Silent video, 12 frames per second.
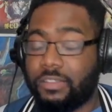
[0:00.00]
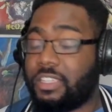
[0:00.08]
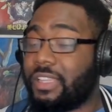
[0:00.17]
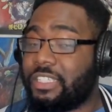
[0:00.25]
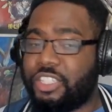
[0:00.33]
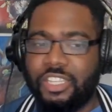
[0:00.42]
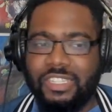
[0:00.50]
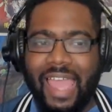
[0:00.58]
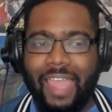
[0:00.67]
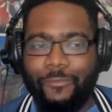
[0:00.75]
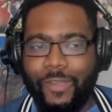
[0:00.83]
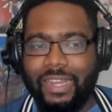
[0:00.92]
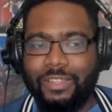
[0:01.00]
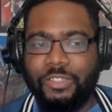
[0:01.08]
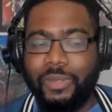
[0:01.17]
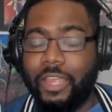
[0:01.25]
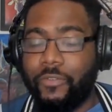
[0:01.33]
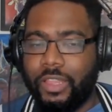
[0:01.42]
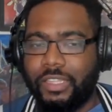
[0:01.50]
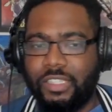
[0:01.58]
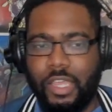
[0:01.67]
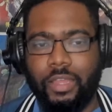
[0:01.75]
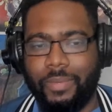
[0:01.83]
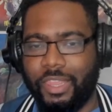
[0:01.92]
so let's just dive right into it and really
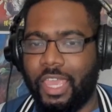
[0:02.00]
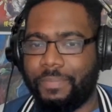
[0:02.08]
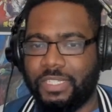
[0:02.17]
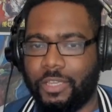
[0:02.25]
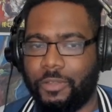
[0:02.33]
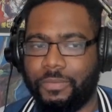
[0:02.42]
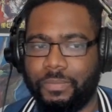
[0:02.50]
talk about the episode.